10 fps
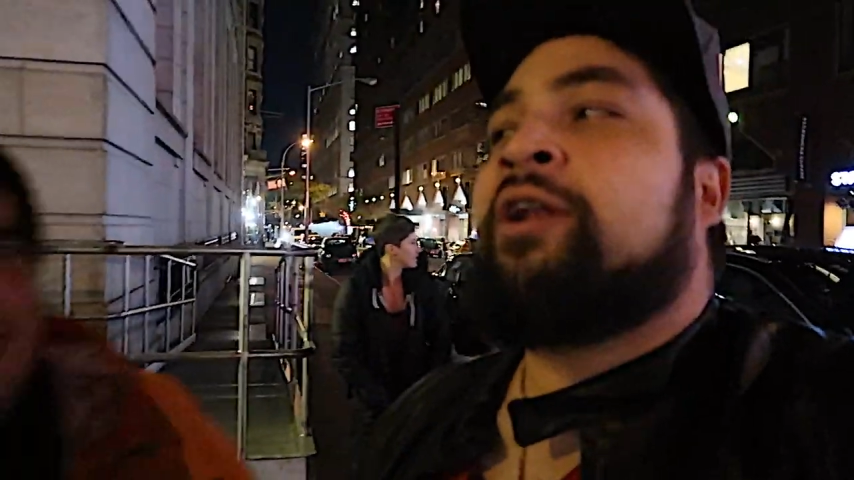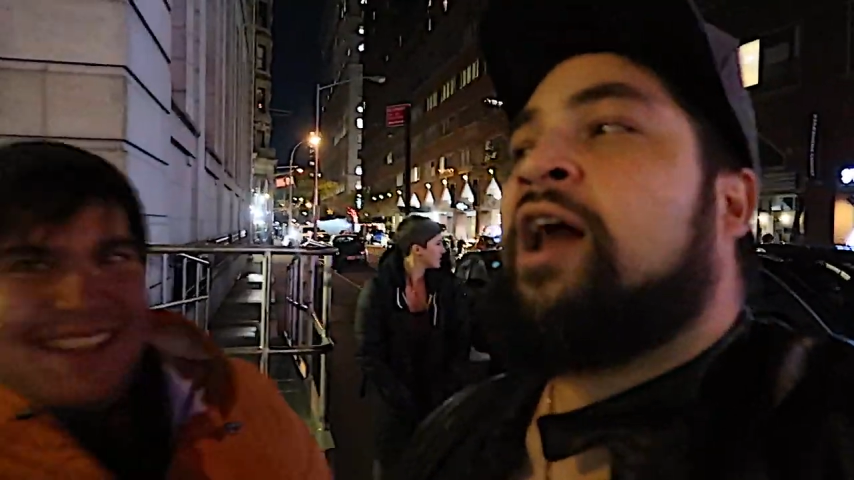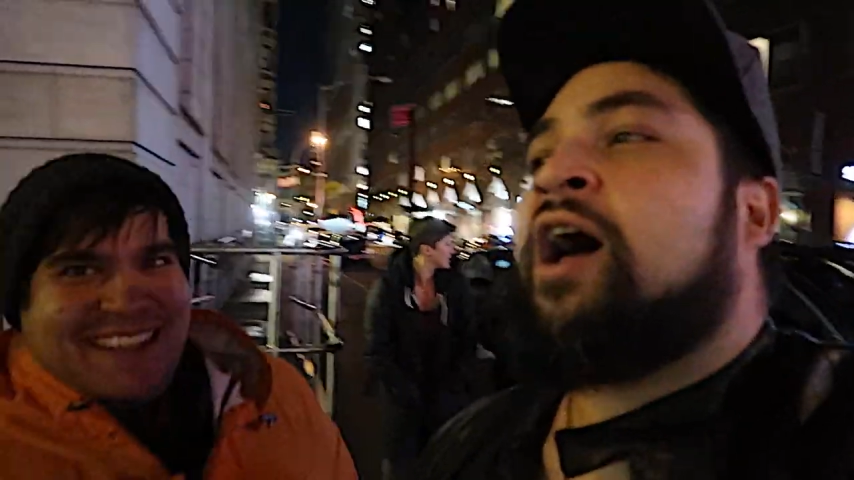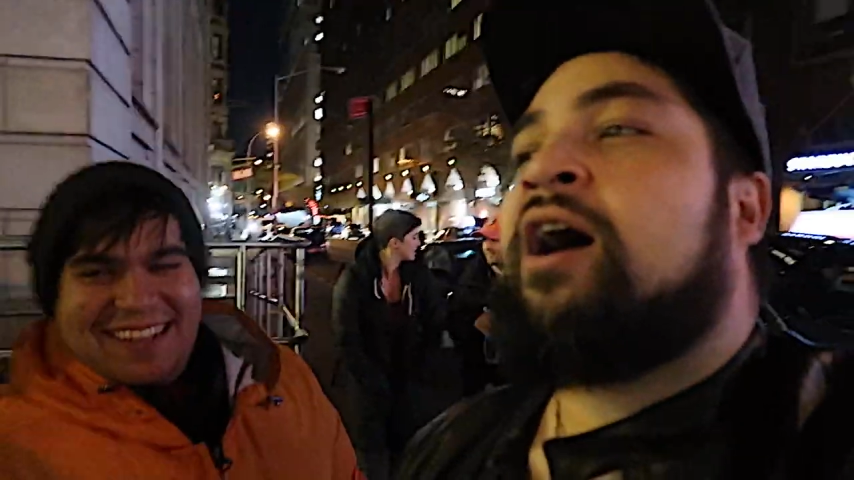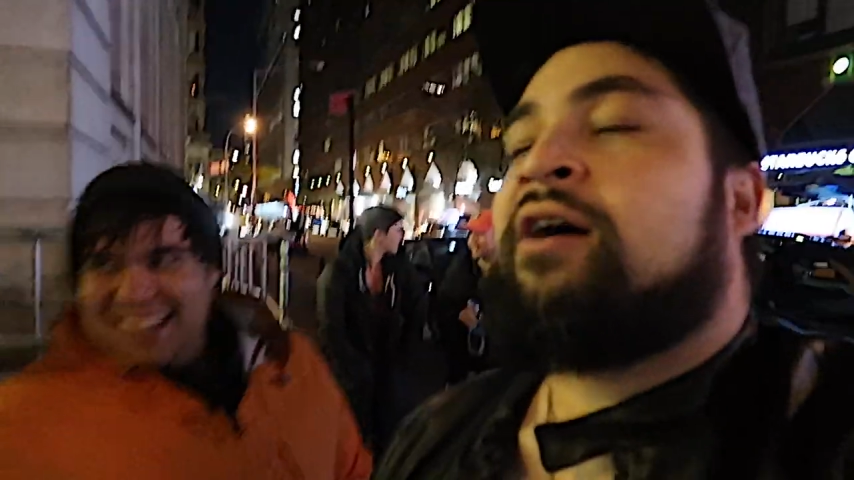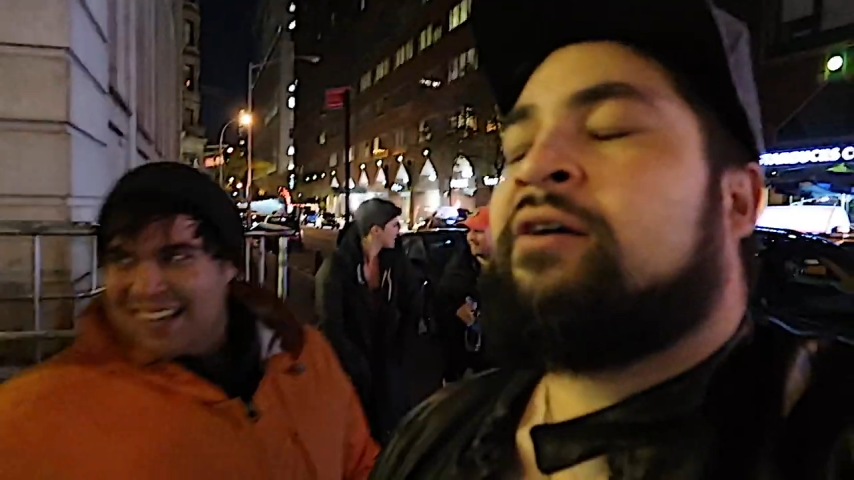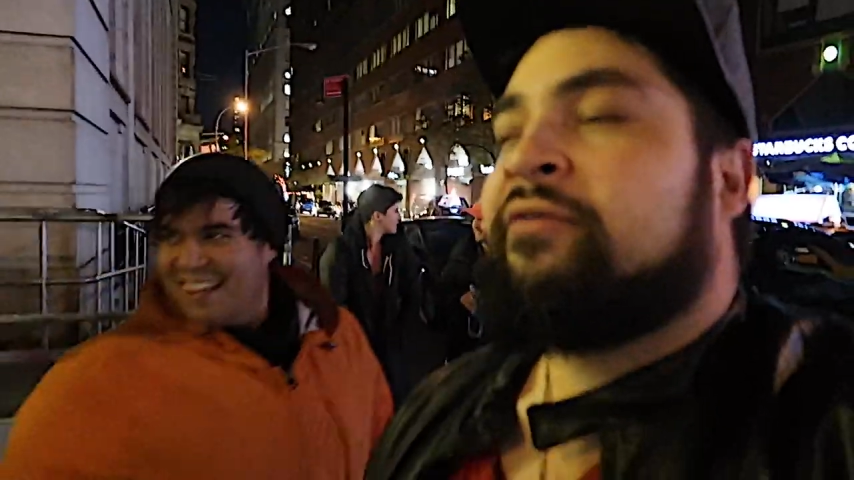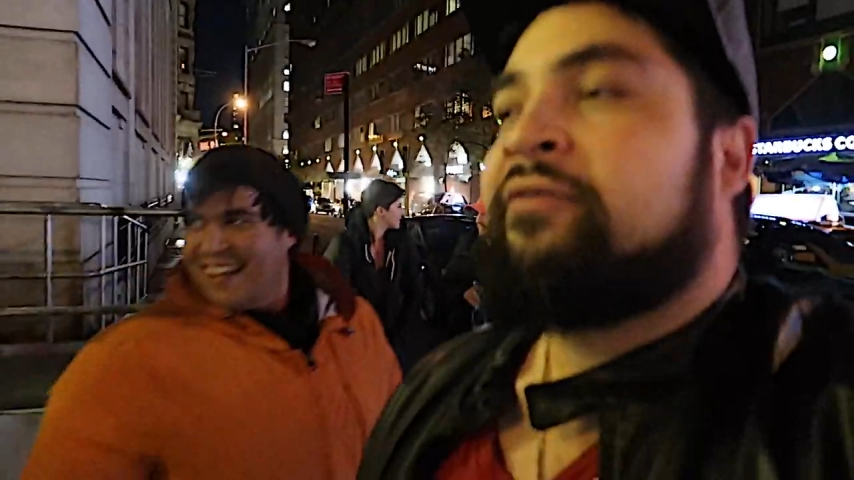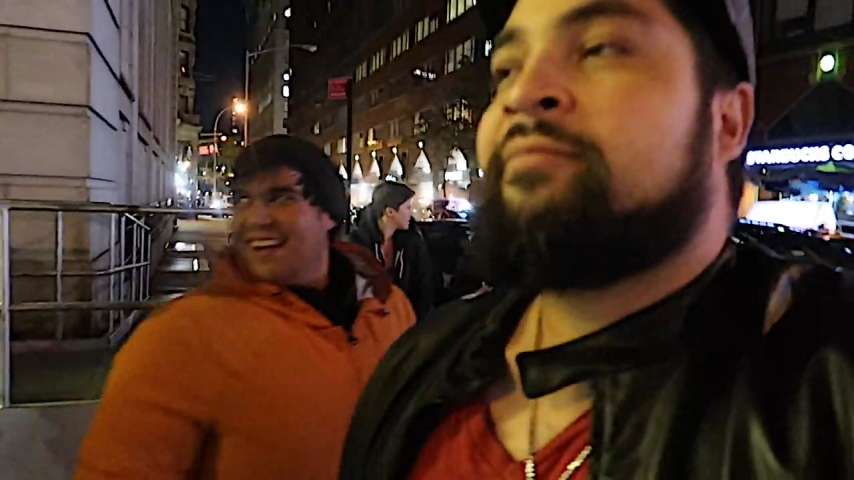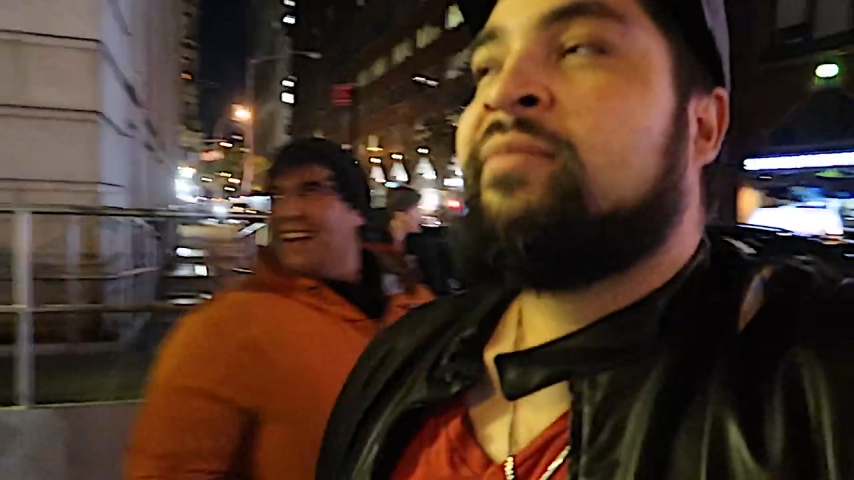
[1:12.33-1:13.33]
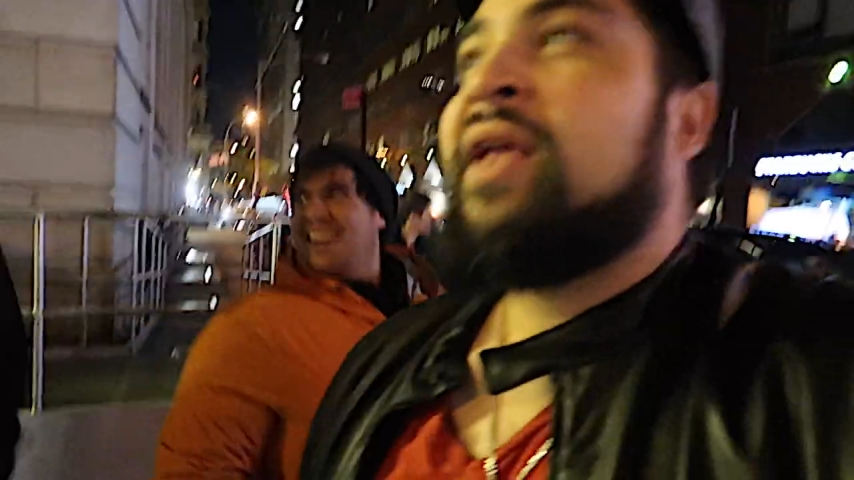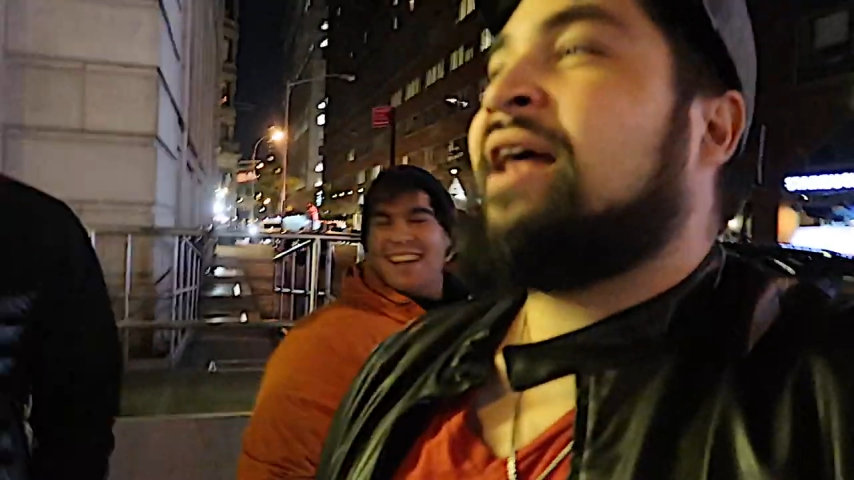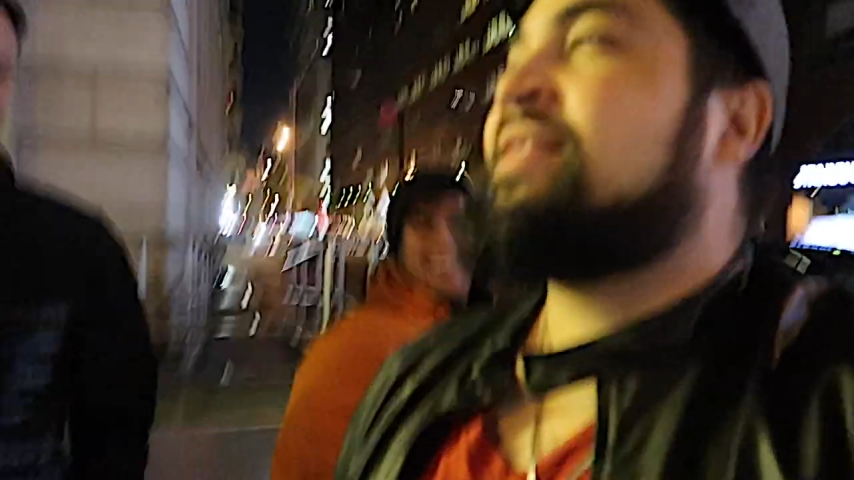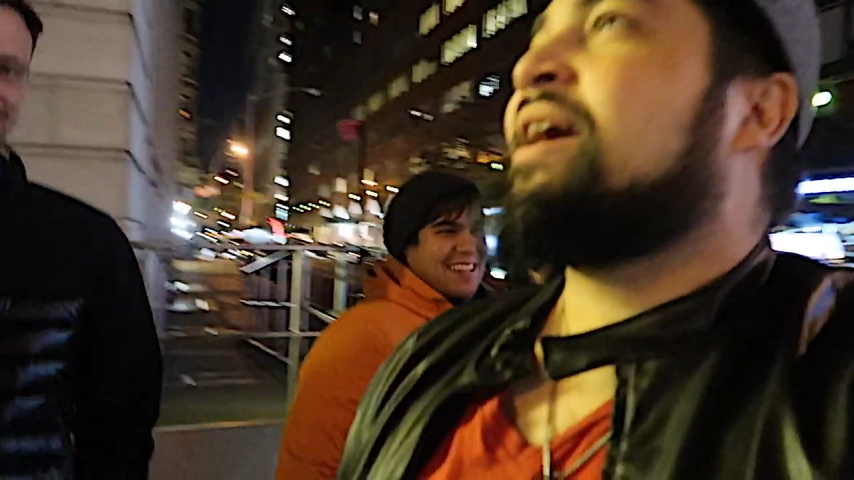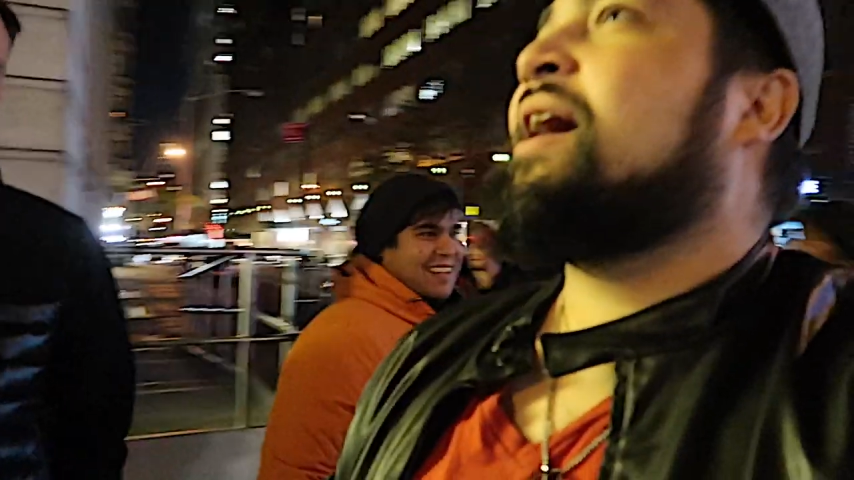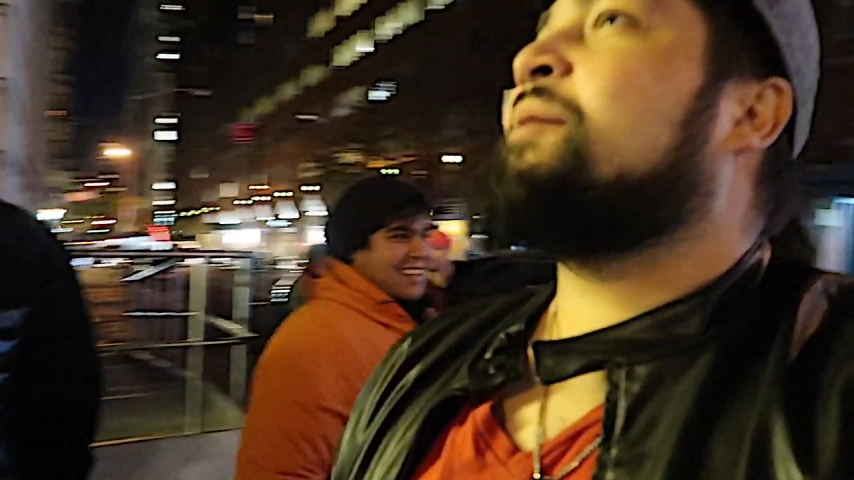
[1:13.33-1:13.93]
love. I think I